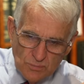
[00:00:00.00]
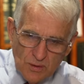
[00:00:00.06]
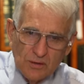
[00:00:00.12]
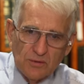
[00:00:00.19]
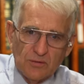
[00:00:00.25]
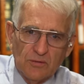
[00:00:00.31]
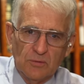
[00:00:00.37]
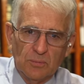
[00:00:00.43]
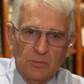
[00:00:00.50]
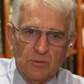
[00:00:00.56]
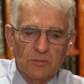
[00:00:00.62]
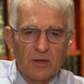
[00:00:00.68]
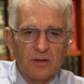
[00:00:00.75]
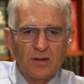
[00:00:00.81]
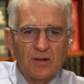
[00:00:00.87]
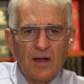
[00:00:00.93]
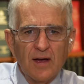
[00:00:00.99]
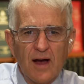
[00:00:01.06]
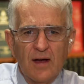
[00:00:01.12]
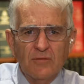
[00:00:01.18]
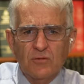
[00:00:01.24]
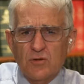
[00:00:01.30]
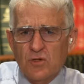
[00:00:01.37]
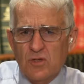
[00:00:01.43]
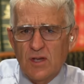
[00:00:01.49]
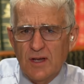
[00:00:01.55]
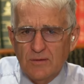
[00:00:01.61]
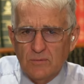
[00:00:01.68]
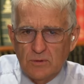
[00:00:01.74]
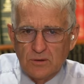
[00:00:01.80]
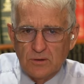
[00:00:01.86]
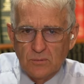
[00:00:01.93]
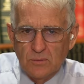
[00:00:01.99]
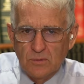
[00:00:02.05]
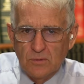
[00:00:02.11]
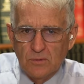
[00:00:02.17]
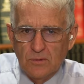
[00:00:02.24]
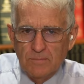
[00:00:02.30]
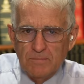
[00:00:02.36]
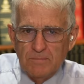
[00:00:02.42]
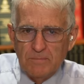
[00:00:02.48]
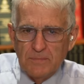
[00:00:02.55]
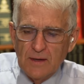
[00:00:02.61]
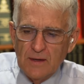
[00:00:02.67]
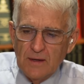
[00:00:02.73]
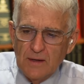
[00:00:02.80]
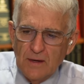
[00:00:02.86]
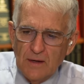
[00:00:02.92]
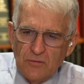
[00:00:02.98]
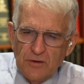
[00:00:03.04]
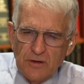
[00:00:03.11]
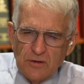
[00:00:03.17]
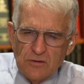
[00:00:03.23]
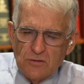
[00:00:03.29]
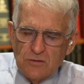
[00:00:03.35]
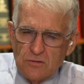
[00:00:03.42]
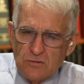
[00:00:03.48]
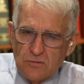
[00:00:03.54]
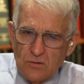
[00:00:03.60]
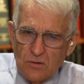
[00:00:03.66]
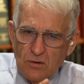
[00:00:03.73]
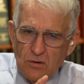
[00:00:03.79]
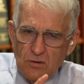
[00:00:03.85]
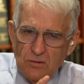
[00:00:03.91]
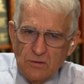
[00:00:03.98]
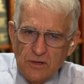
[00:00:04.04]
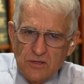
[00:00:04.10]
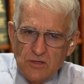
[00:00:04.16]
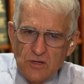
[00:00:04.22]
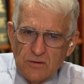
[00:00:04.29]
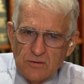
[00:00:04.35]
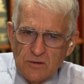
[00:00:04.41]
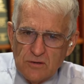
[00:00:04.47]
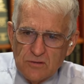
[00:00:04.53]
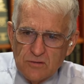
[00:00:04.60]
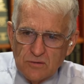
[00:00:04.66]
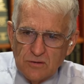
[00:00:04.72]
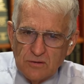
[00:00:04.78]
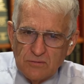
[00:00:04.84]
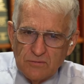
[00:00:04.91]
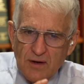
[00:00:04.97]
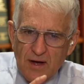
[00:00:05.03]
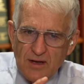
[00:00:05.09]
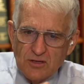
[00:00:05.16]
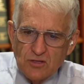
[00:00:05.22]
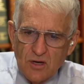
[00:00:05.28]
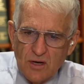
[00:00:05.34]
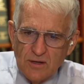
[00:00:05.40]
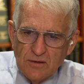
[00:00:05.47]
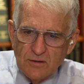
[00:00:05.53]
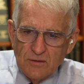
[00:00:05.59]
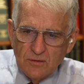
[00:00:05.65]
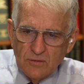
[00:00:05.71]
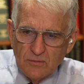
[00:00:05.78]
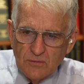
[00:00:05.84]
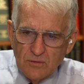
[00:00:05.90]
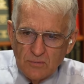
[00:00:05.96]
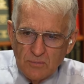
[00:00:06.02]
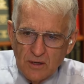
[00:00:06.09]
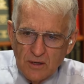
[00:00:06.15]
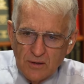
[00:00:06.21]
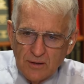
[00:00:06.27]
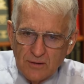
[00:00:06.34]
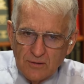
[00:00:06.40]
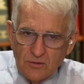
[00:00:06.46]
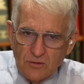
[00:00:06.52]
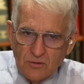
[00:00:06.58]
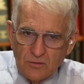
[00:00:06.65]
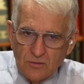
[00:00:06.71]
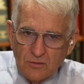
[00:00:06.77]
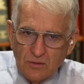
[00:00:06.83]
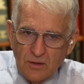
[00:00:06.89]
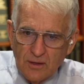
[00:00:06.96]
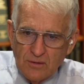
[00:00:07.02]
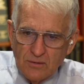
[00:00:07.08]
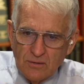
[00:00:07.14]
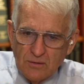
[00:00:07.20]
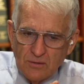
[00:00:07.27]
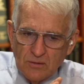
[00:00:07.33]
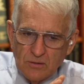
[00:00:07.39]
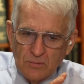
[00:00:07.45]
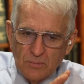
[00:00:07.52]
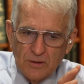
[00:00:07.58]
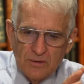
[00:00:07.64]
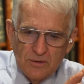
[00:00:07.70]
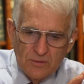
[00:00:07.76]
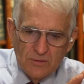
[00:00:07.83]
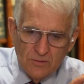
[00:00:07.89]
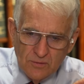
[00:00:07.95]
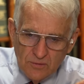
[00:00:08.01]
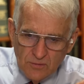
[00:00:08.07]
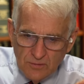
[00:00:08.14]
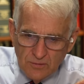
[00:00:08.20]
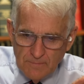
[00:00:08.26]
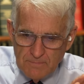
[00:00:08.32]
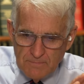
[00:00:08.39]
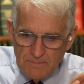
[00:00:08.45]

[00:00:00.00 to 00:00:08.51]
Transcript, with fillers: and policies put in place. After the Second World War, the extraordinary generosity and farsightedness of the Americans to say to the Europeans,